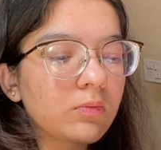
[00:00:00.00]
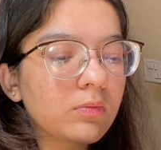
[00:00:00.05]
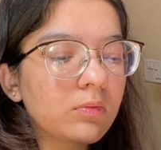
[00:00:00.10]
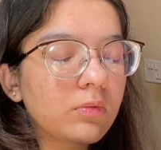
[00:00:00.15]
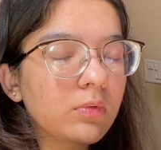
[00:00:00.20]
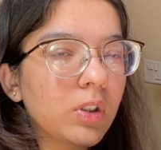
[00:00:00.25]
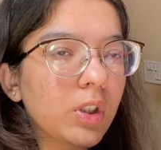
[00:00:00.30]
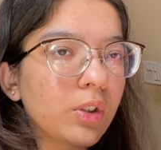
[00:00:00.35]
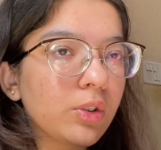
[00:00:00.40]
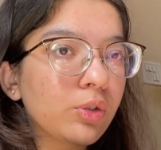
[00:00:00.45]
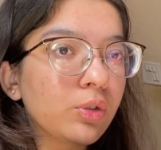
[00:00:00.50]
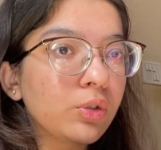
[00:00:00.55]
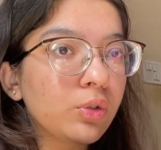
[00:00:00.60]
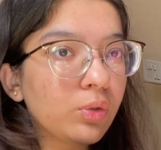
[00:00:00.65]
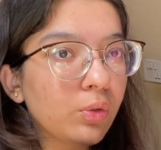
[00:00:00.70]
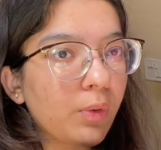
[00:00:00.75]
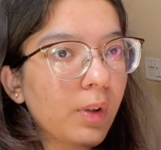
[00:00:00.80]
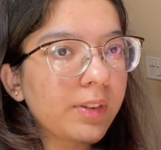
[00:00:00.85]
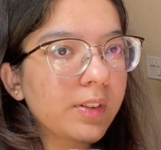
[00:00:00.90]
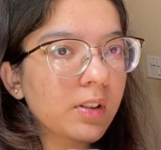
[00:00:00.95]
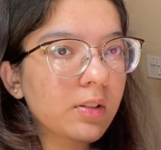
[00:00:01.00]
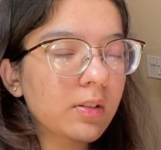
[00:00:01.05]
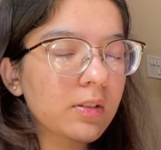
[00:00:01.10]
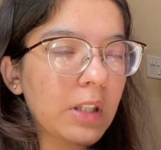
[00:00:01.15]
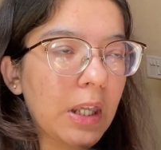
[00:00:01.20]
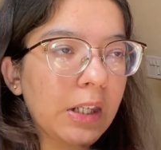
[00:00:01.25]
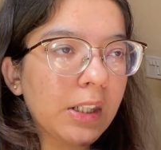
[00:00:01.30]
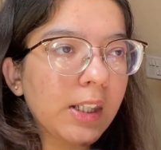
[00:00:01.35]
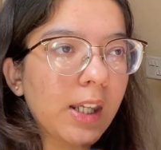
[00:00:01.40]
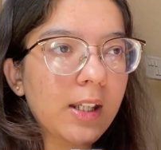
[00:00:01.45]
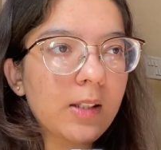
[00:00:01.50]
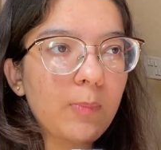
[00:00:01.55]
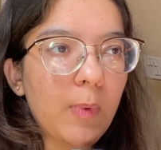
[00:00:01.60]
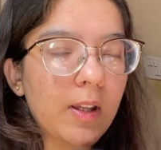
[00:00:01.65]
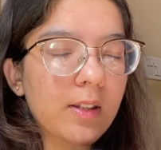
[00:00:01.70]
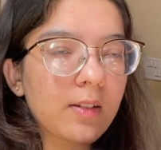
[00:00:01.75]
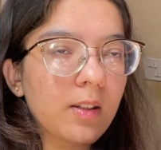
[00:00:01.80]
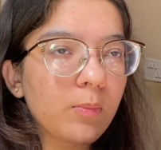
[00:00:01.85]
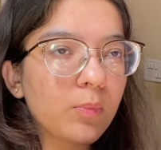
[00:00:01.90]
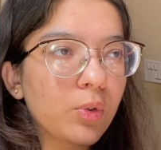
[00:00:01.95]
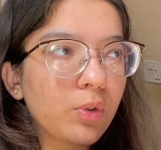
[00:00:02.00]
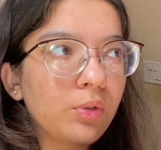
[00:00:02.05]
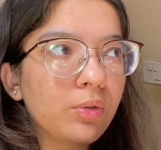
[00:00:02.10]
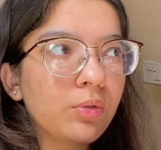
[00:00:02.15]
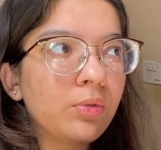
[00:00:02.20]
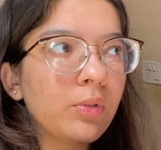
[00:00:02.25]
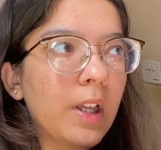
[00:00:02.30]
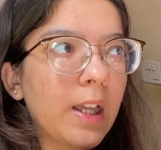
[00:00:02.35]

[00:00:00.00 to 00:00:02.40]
do what the society expects them to do.